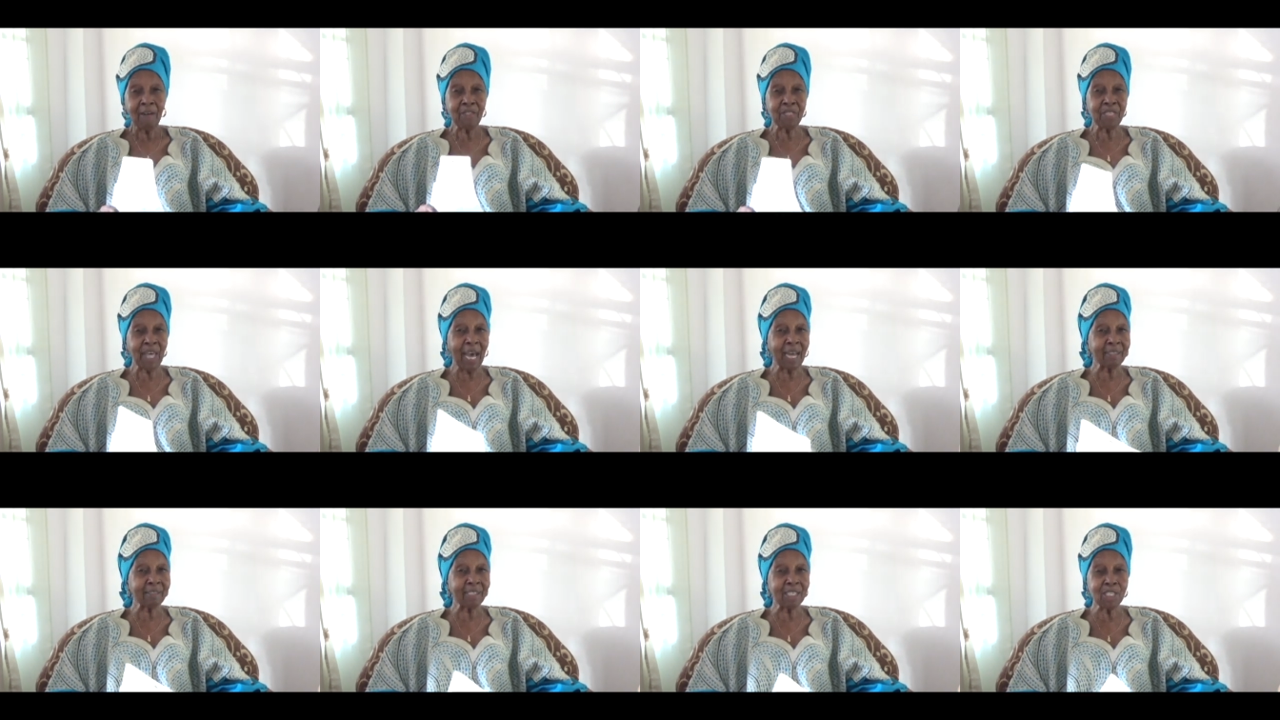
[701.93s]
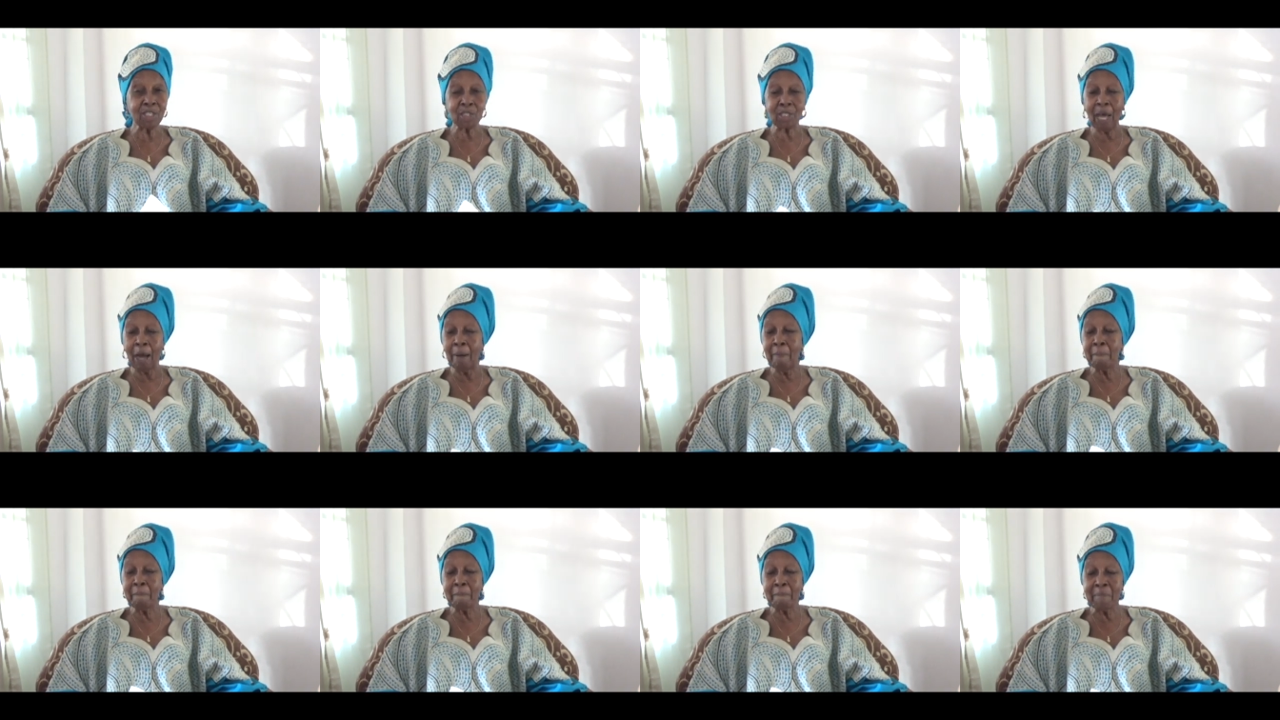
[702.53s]
That is
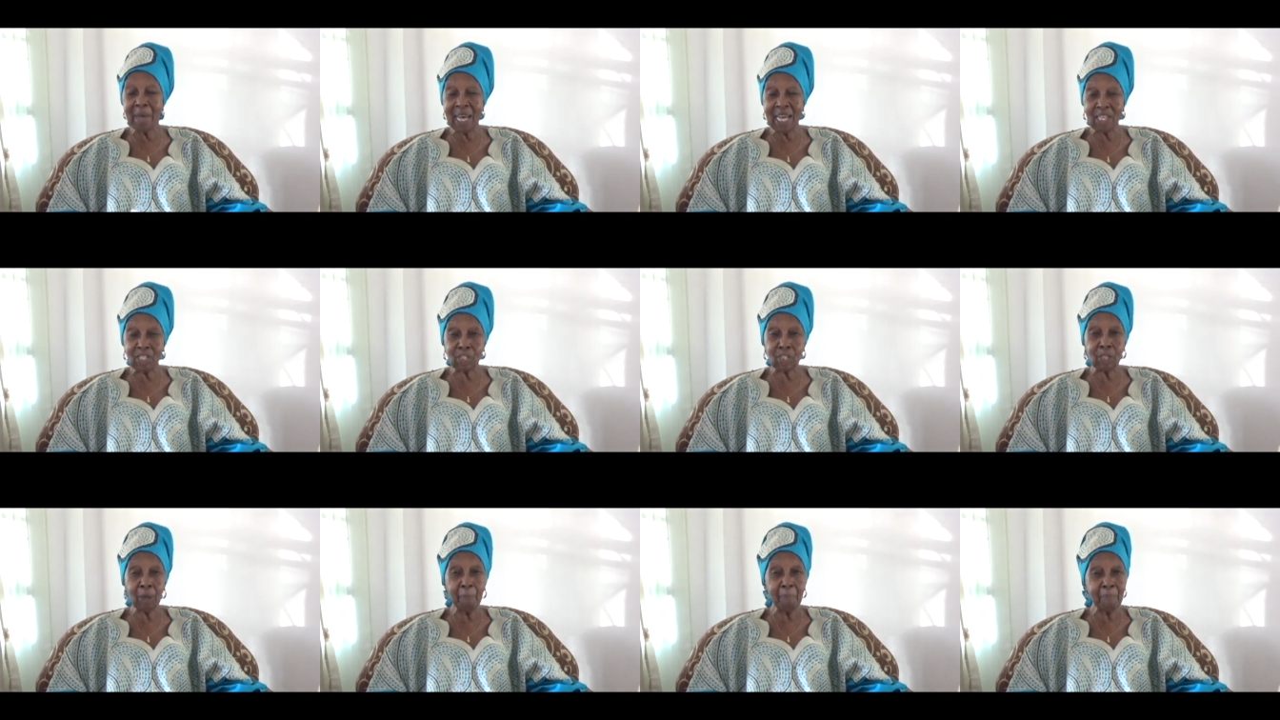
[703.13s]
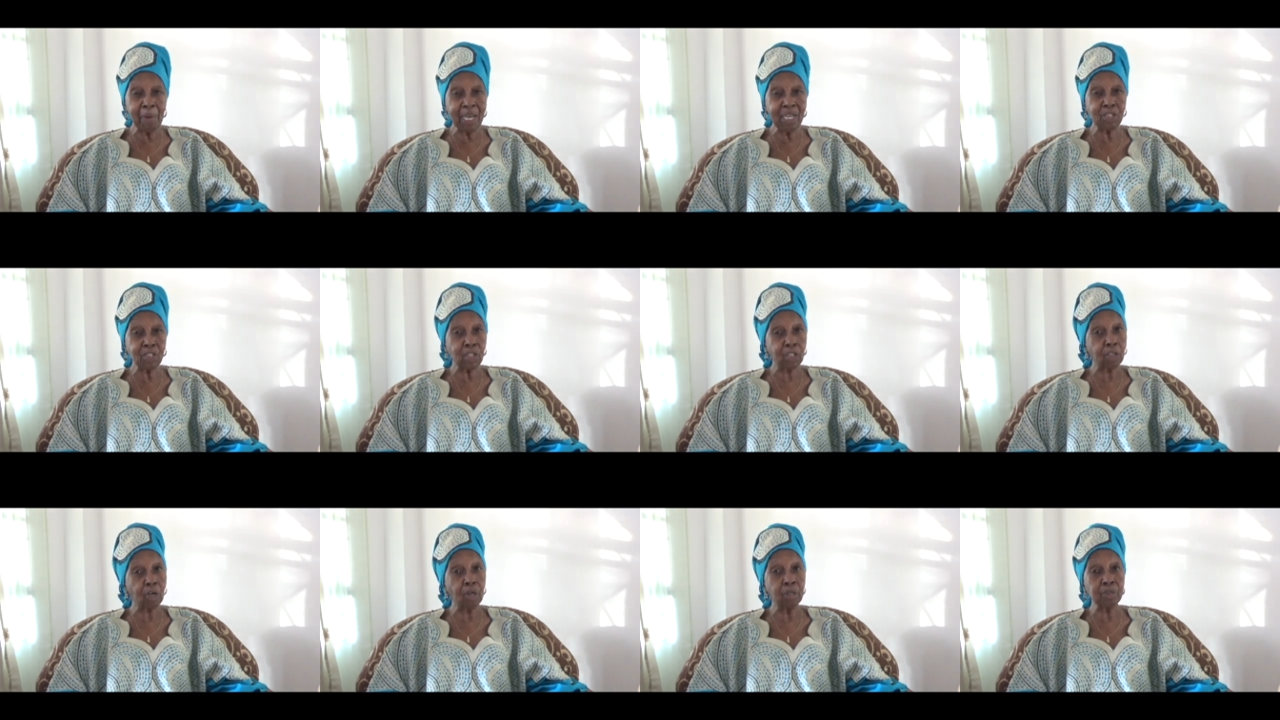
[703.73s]
a major,
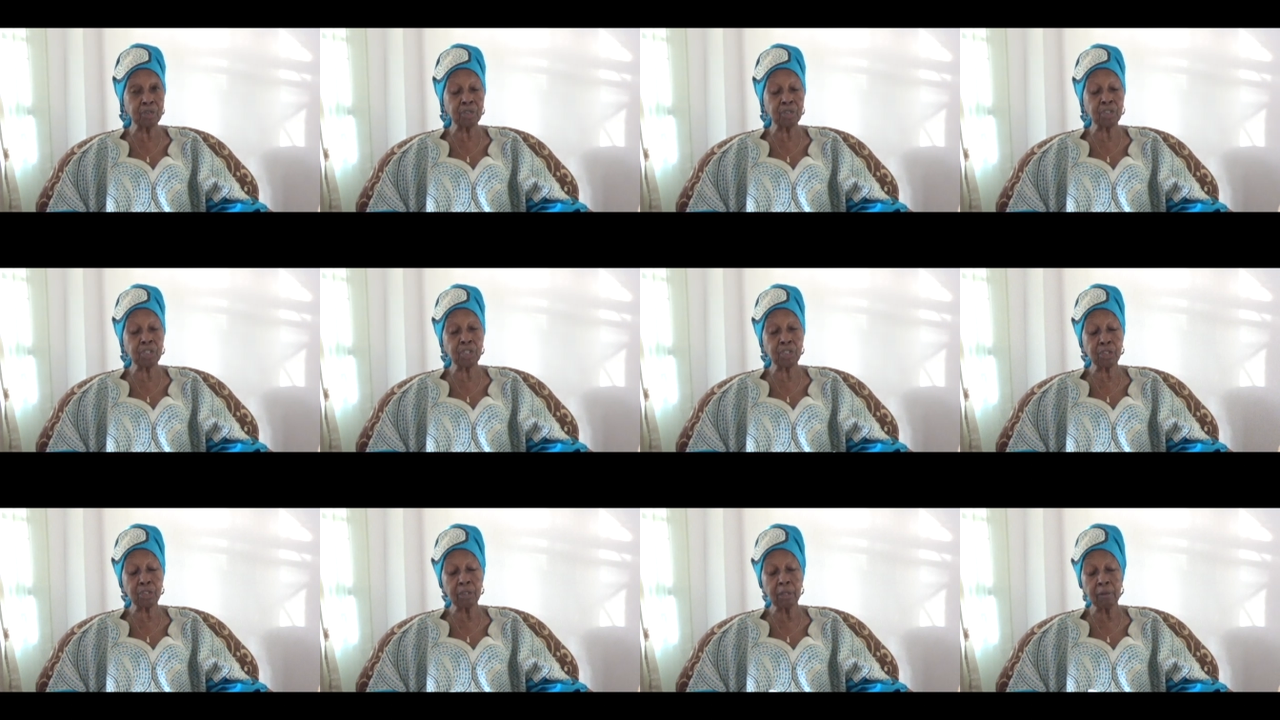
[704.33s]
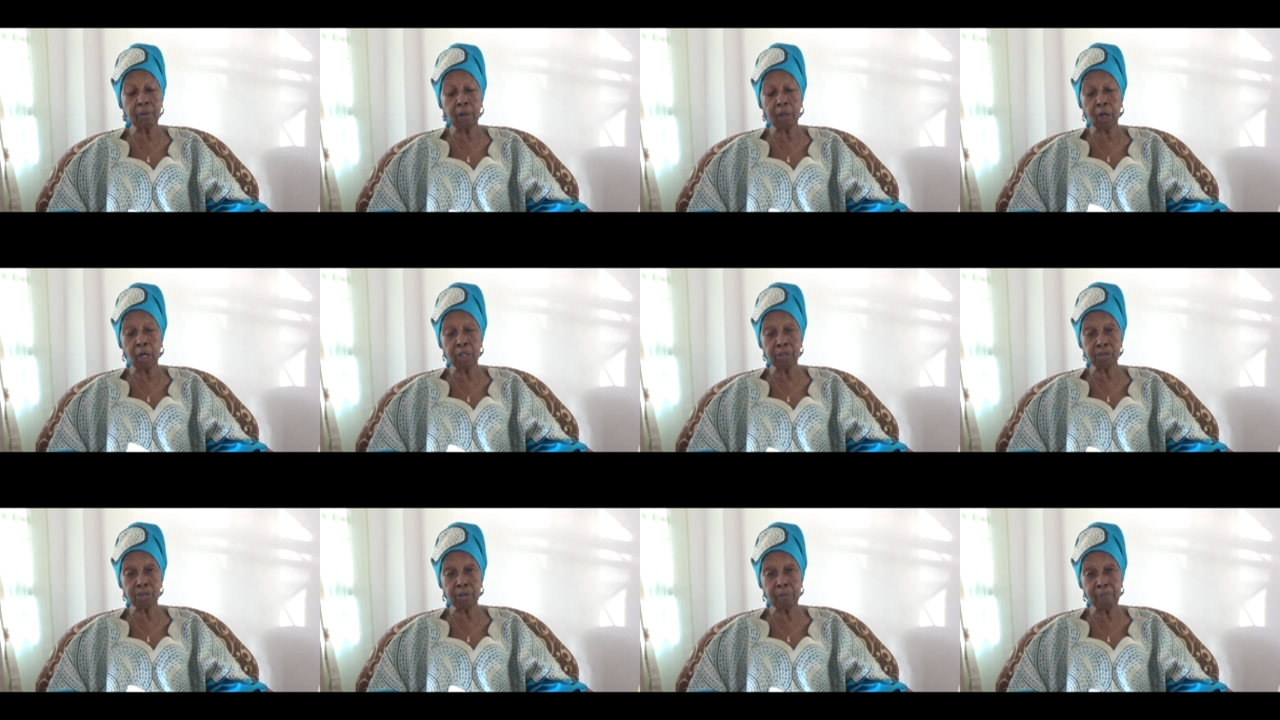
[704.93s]
major
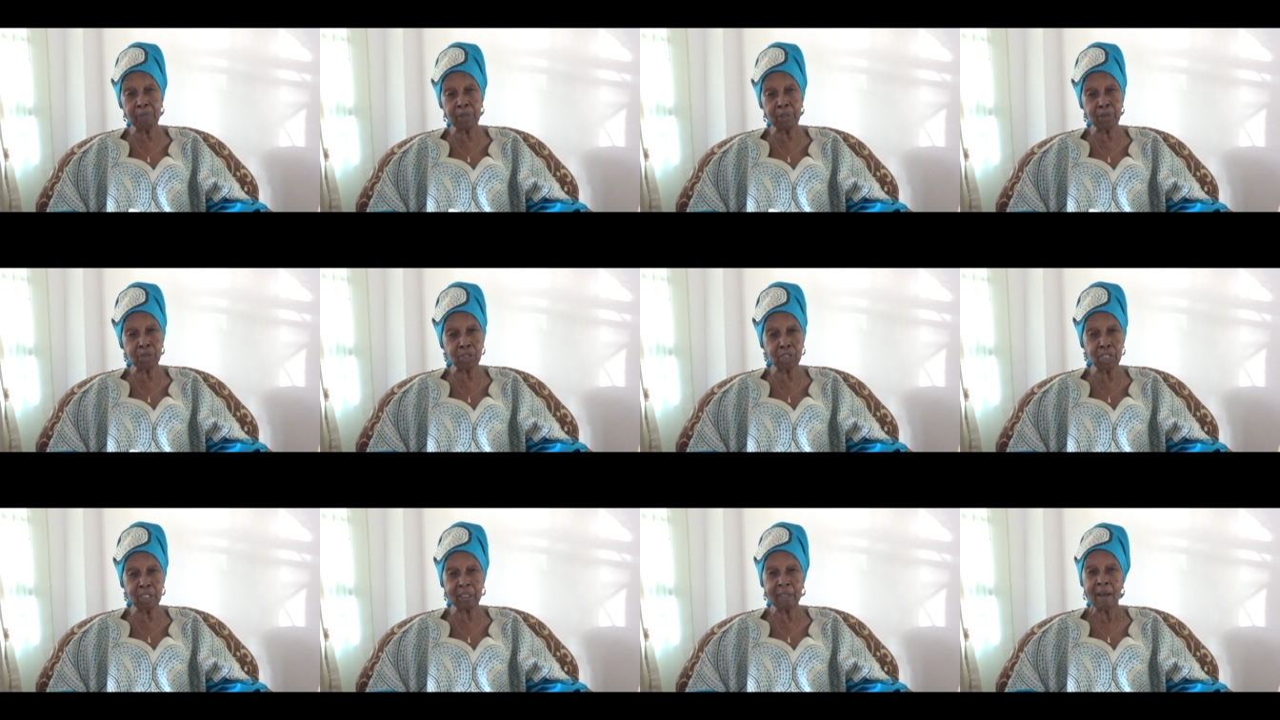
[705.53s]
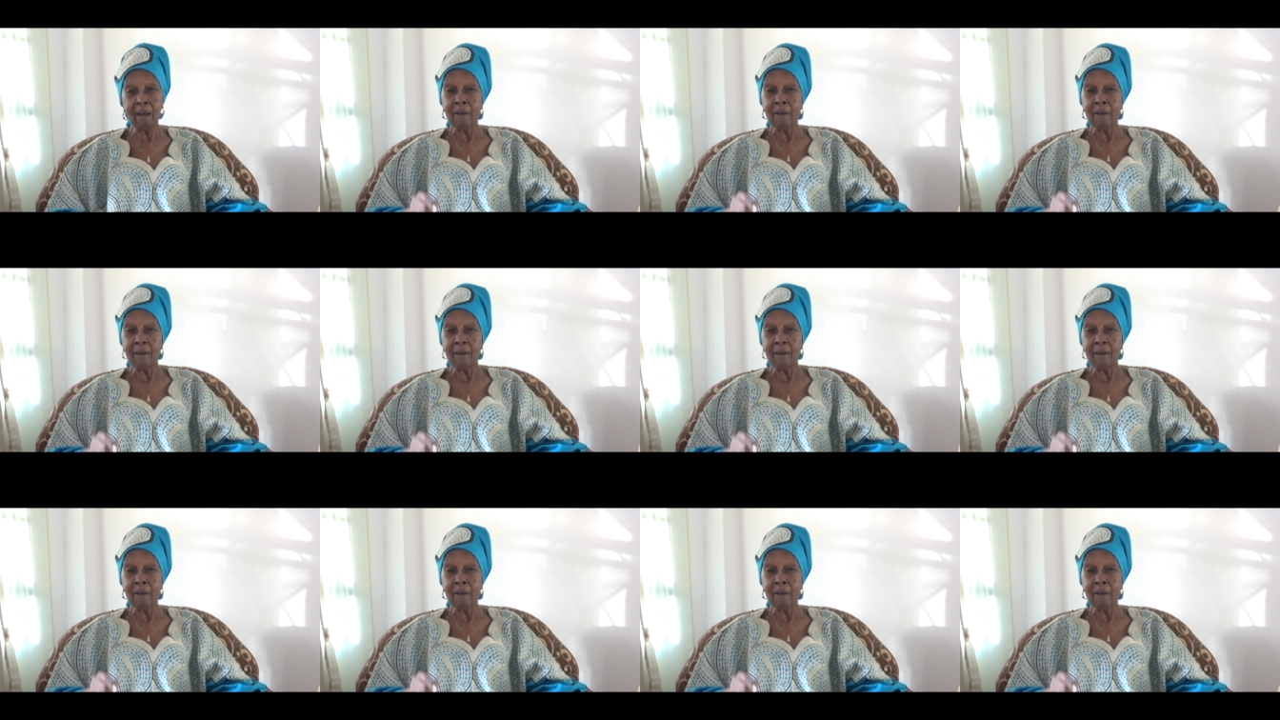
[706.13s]
contribution